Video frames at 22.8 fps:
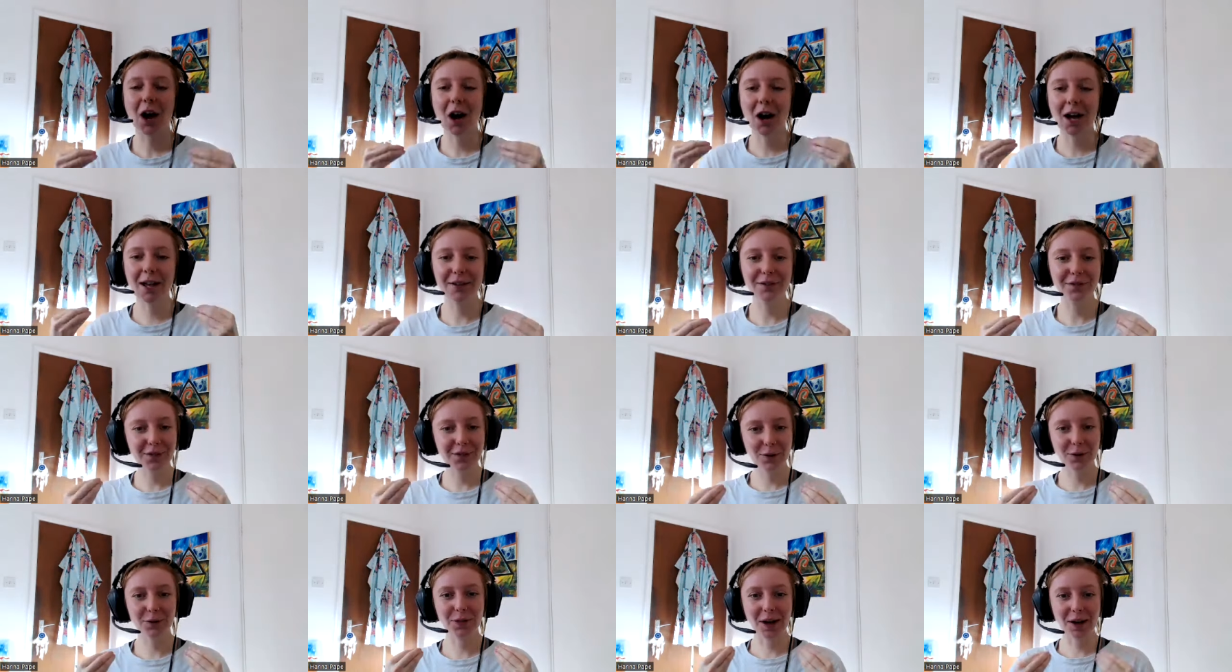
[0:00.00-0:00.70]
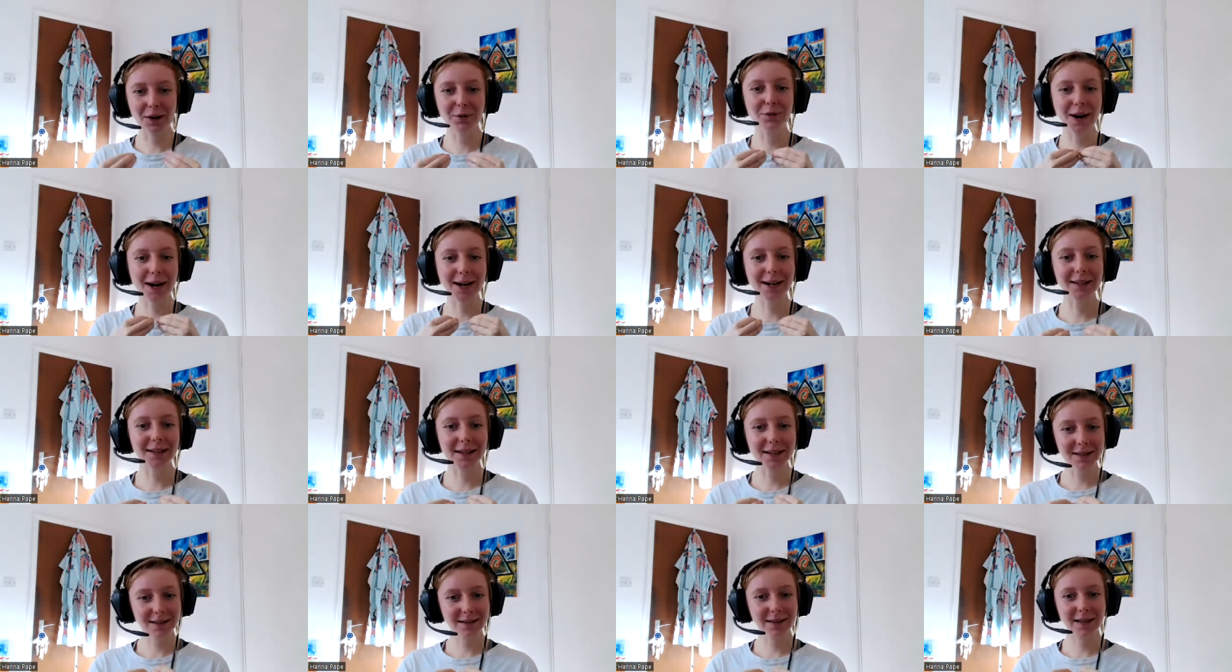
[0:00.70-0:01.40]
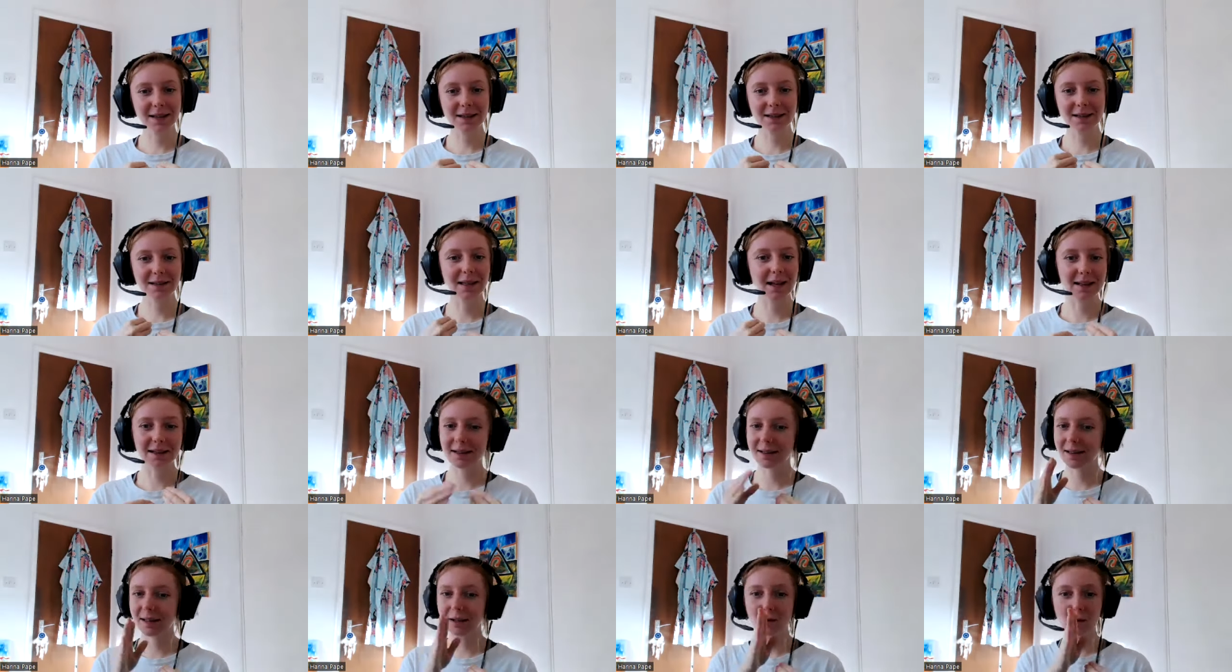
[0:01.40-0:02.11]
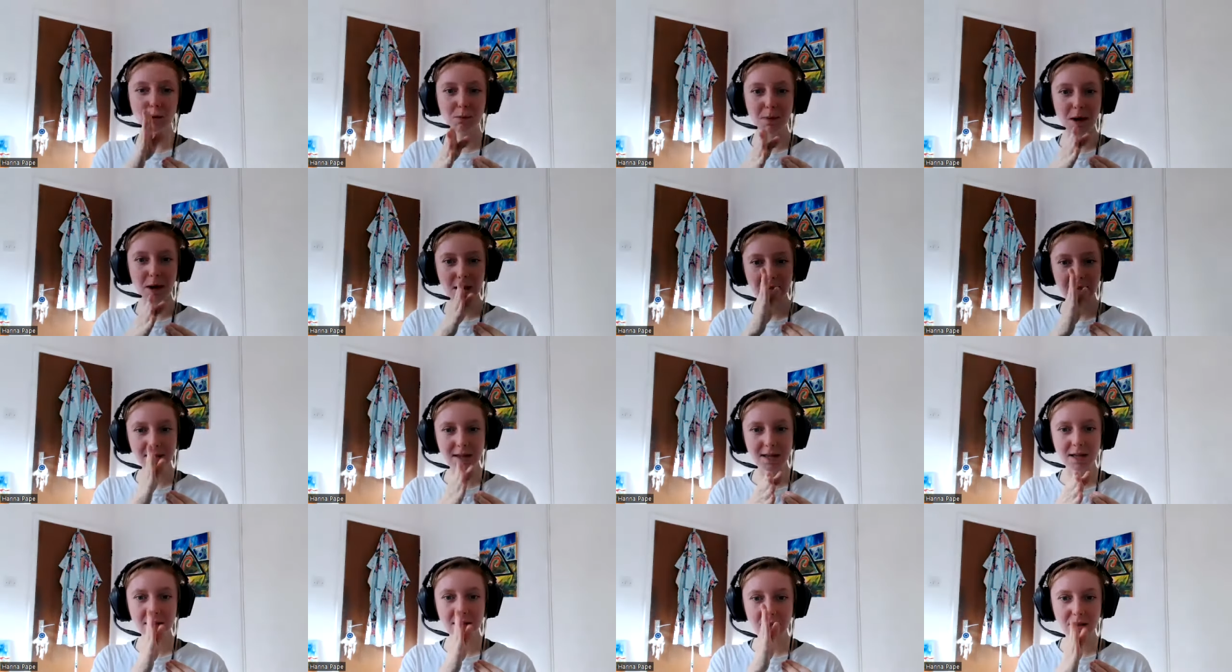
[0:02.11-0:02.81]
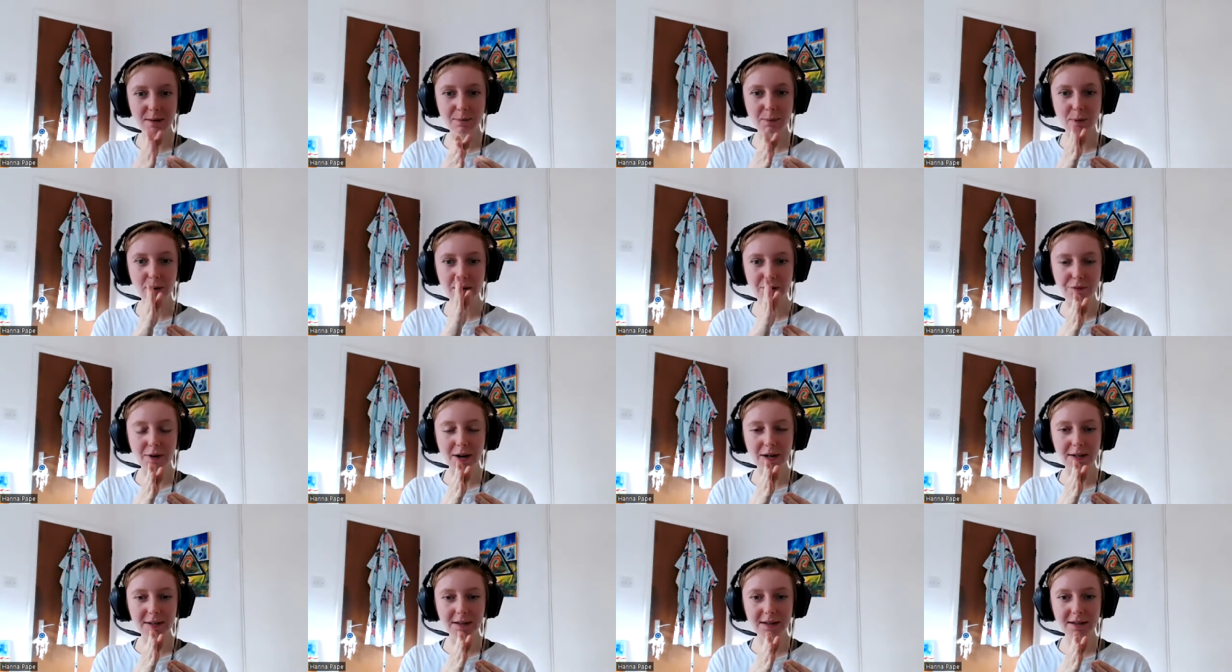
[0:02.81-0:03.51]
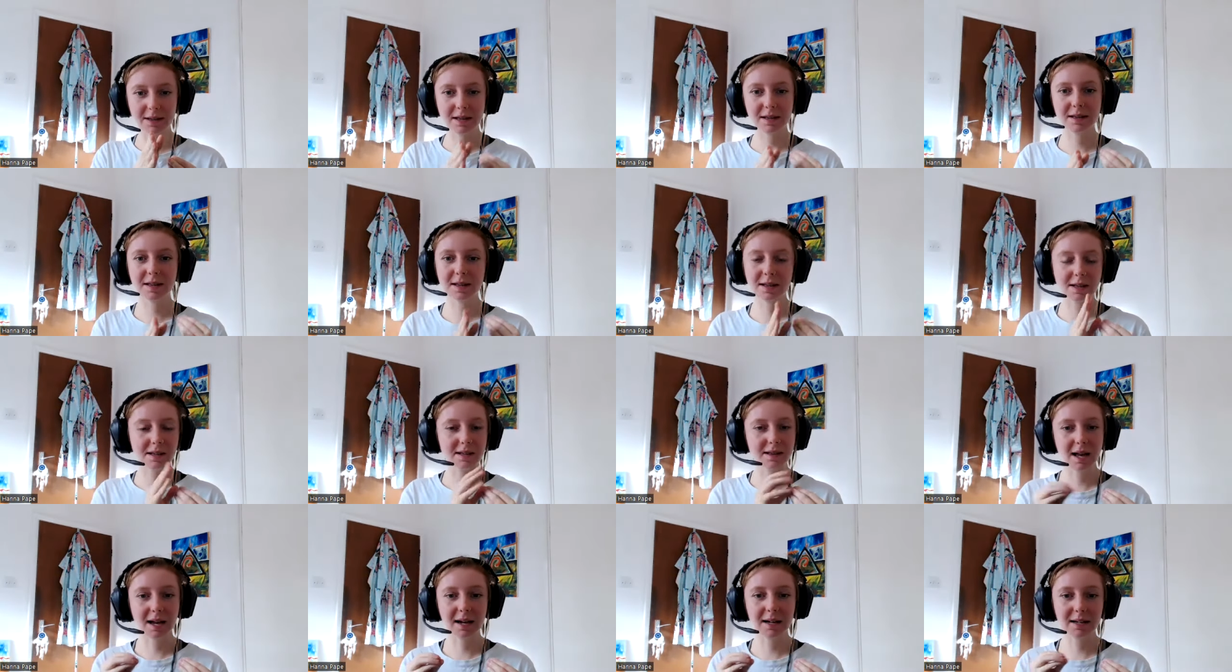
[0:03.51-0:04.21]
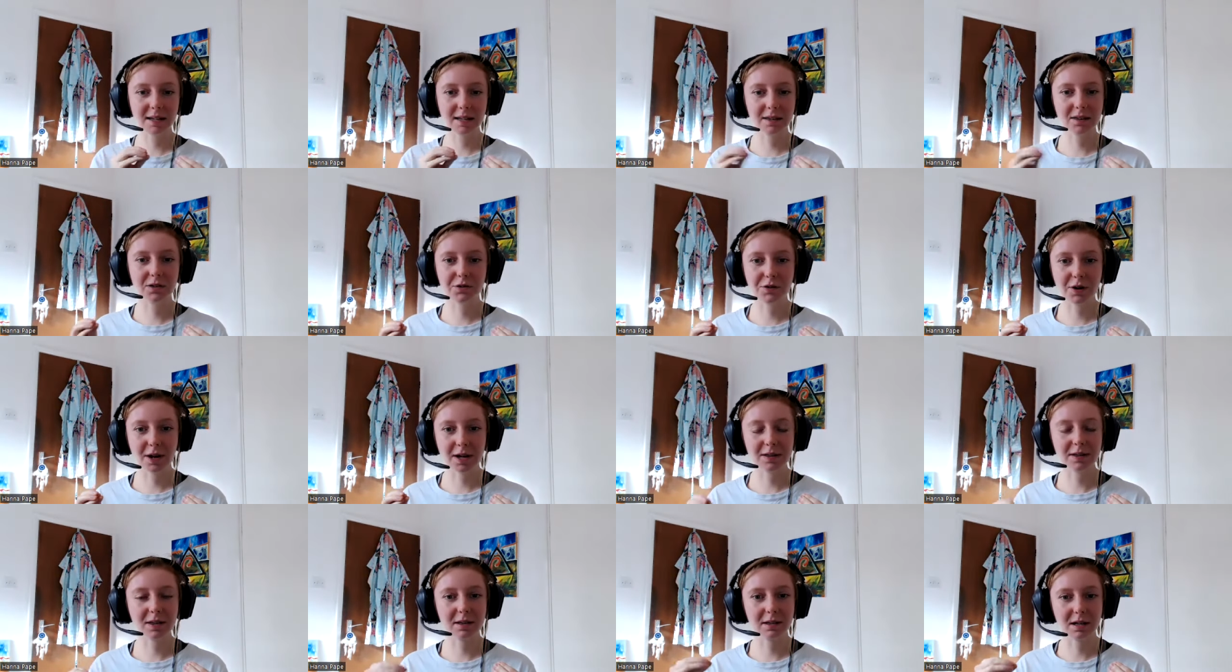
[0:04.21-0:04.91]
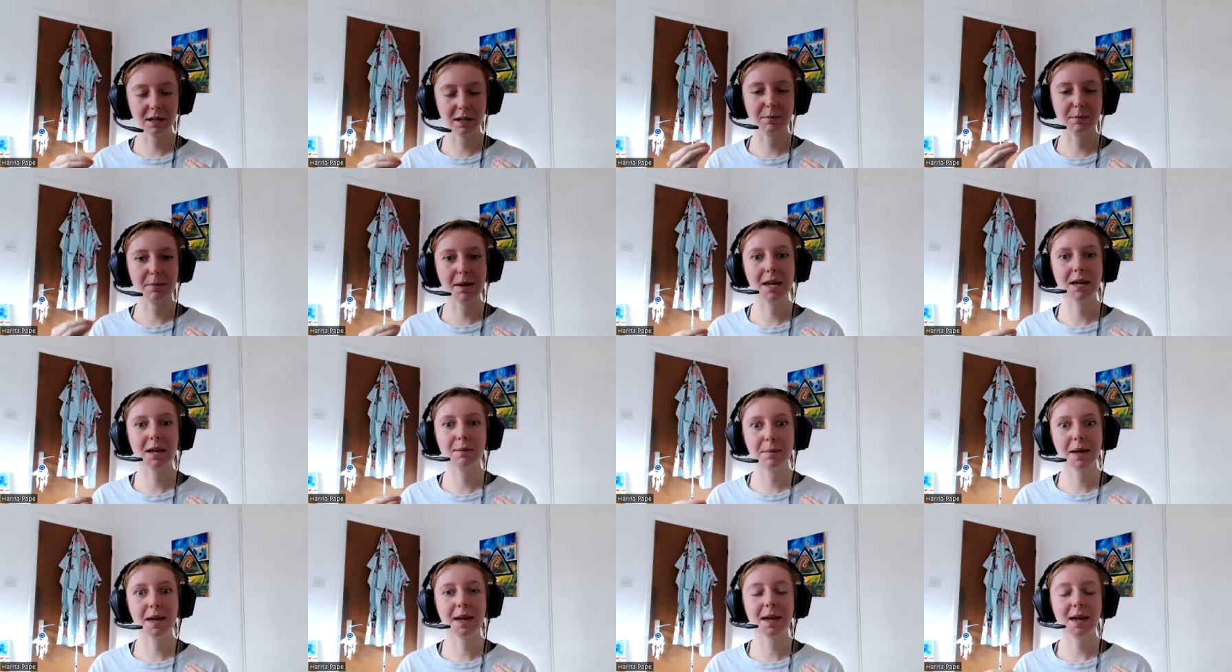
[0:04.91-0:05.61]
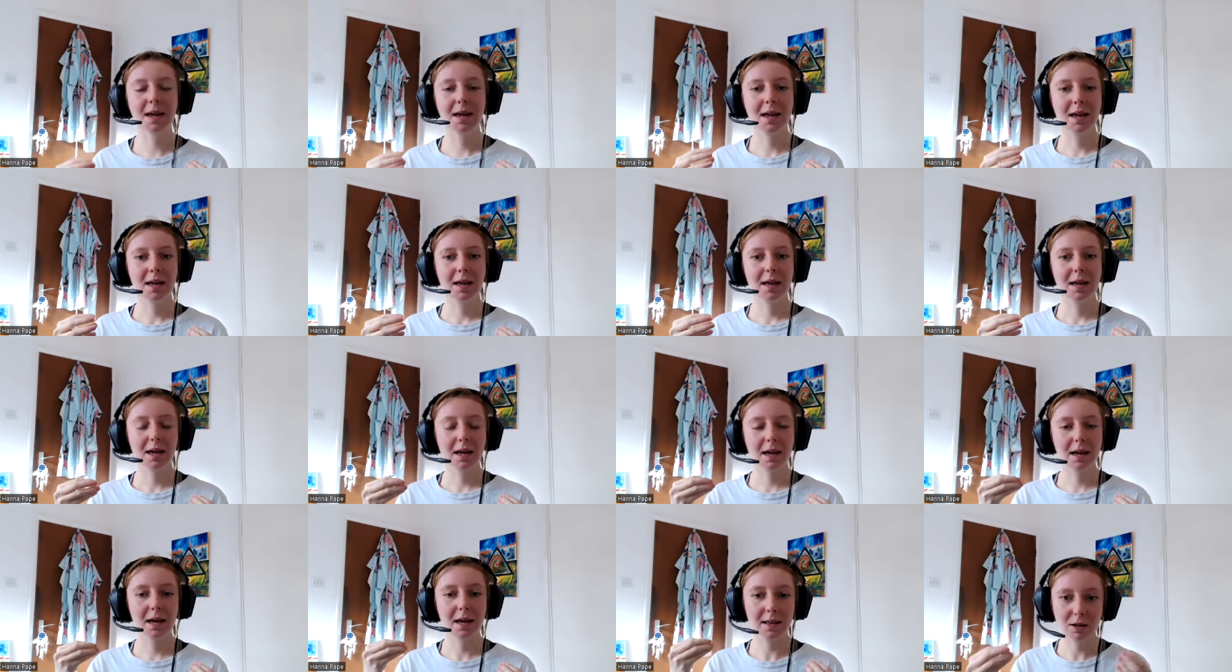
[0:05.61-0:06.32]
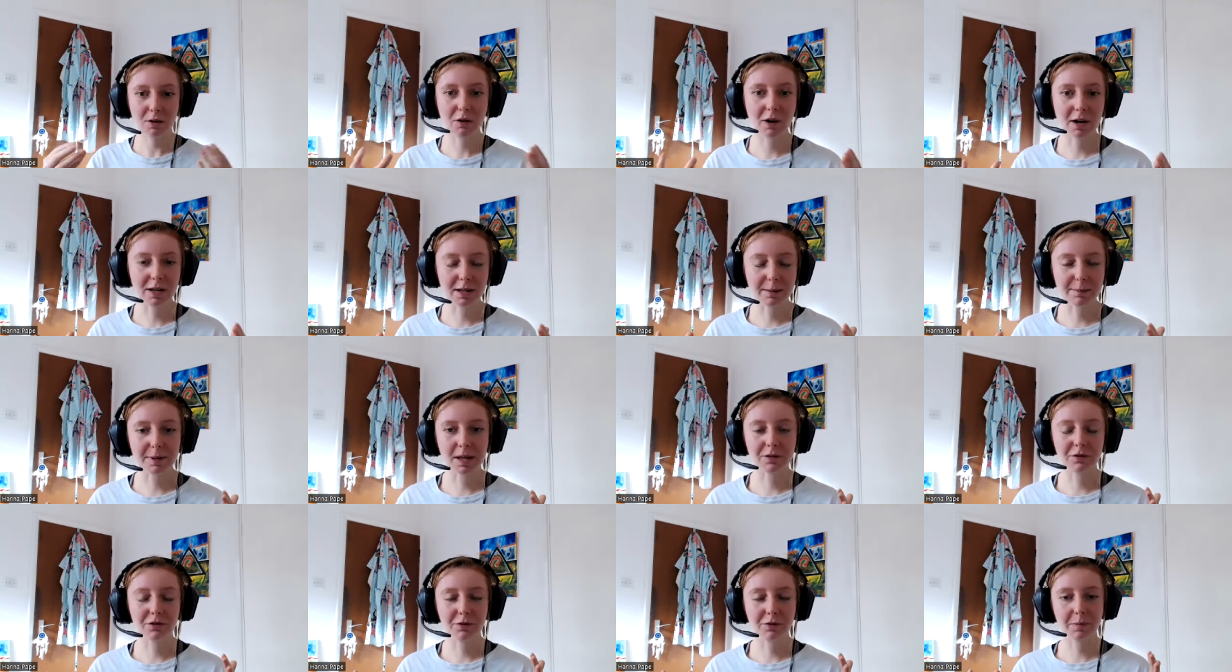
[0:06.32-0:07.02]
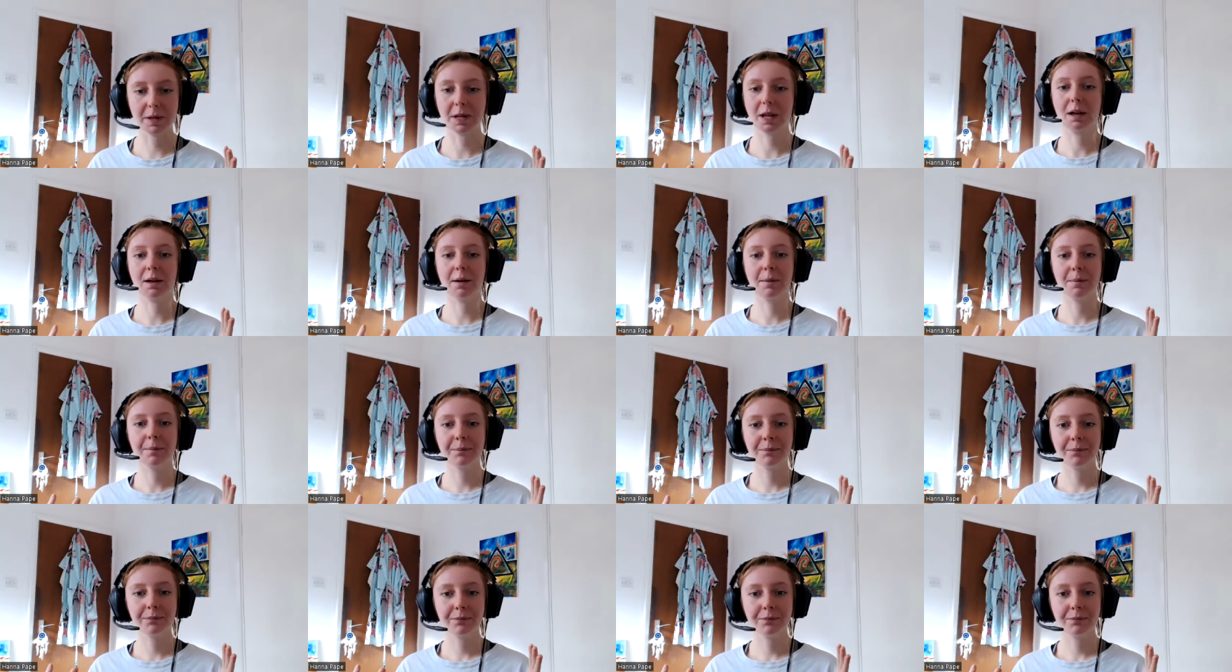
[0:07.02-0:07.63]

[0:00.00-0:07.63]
I feel that recklessness, that single minded to the point of recklessness, is exactly the trait that's going to make me an incredible entrepreneur.